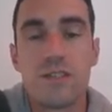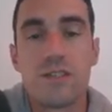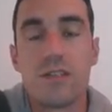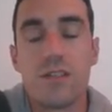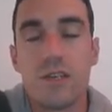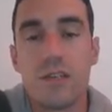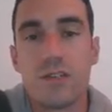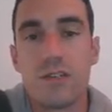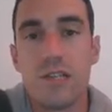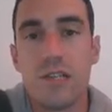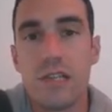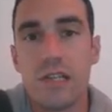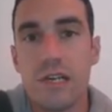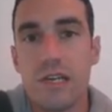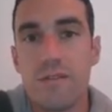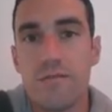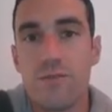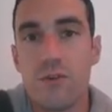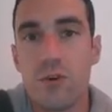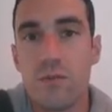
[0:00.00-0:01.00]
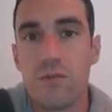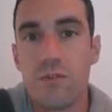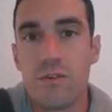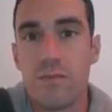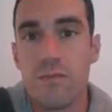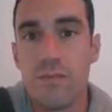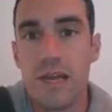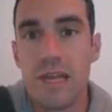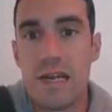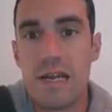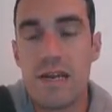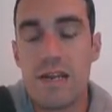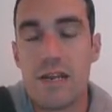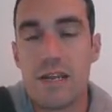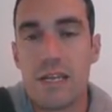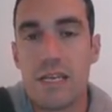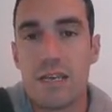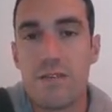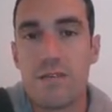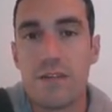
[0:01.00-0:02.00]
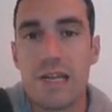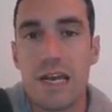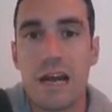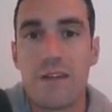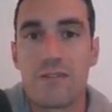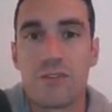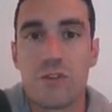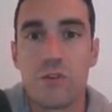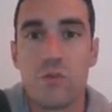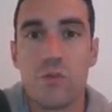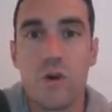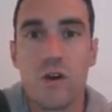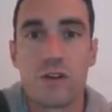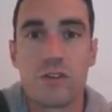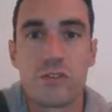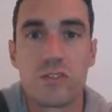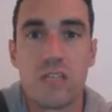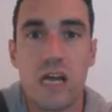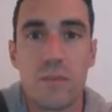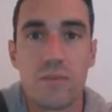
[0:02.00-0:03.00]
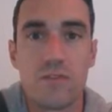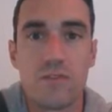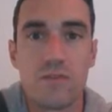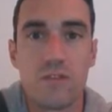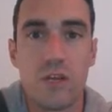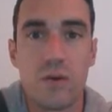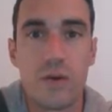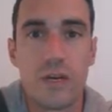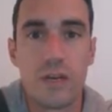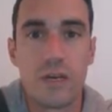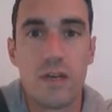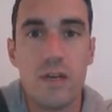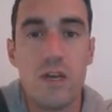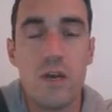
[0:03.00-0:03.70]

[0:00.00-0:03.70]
does the landform remain even after the water stops flowing?